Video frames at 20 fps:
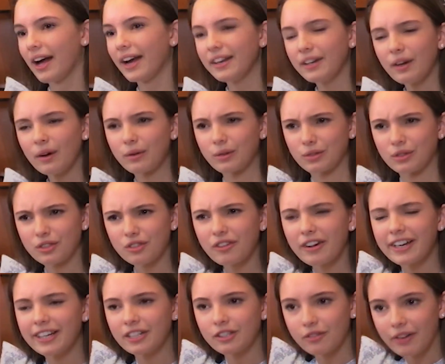I know,
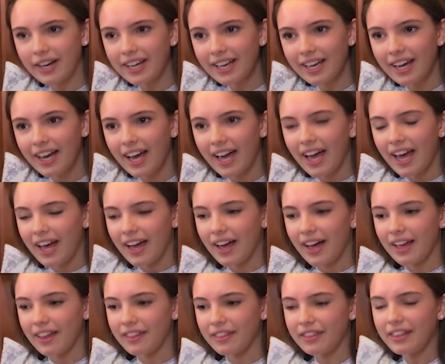strange, right?
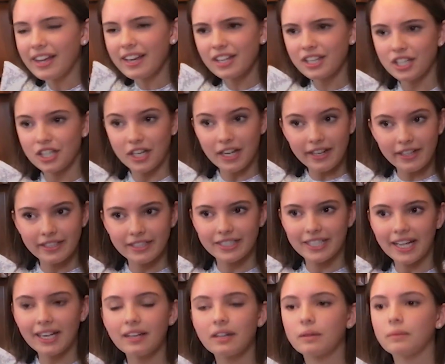They shared
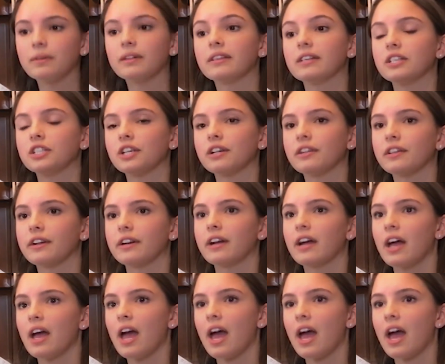data with each other,